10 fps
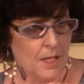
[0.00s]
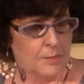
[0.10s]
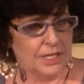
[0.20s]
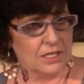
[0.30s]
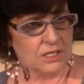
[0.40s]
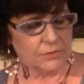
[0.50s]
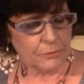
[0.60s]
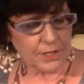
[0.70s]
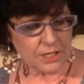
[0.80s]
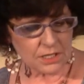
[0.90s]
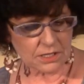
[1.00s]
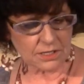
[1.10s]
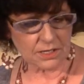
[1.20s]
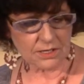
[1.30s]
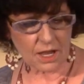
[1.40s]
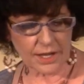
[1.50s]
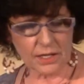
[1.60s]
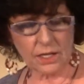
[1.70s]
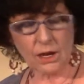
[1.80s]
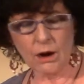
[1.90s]
Because to fit into
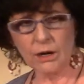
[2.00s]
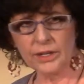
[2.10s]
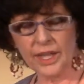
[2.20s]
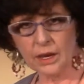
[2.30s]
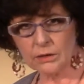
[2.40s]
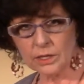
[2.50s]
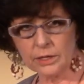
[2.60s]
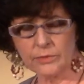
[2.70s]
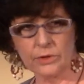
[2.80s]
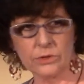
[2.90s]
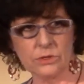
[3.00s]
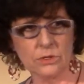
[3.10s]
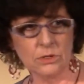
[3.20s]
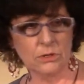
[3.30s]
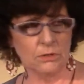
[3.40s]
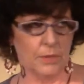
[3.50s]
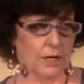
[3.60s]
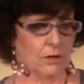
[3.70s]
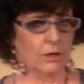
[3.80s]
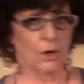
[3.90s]
society, our caregivers, no
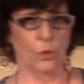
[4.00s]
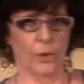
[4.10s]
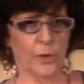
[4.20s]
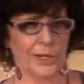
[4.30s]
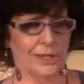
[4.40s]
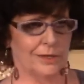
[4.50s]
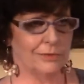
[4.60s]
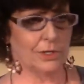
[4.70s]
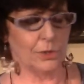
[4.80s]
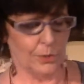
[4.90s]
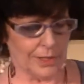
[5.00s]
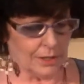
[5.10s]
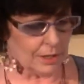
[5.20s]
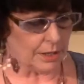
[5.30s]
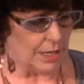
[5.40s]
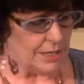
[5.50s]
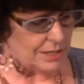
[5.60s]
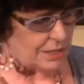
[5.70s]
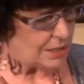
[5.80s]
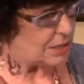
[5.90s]
matter where we live and who we are,
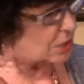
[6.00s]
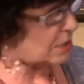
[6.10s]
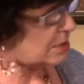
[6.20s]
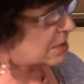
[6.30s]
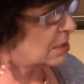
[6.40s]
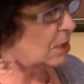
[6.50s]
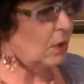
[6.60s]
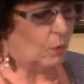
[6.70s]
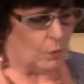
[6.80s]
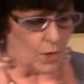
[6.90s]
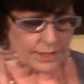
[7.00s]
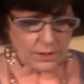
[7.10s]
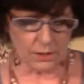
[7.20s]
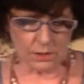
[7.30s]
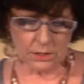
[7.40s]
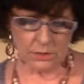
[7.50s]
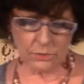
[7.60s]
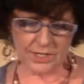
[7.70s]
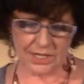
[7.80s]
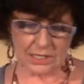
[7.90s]
teach us
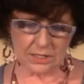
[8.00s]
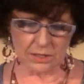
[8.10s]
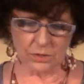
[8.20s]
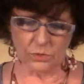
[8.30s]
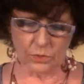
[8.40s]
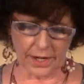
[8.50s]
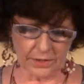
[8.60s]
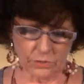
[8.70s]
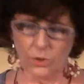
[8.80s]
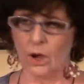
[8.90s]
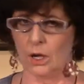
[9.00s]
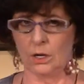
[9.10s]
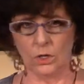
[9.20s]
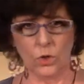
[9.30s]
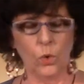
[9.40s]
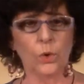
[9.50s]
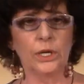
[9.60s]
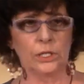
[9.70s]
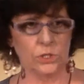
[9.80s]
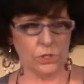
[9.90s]
what's considered right and wrong
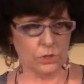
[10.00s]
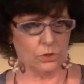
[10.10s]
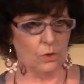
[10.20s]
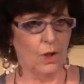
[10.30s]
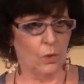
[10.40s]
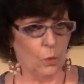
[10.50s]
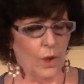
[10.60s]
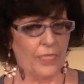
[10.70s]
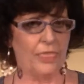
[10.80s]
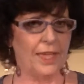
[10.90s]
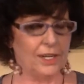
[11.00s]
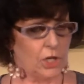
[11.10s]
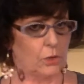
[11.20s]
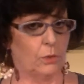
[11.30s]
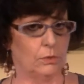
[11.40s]
according to what they knew.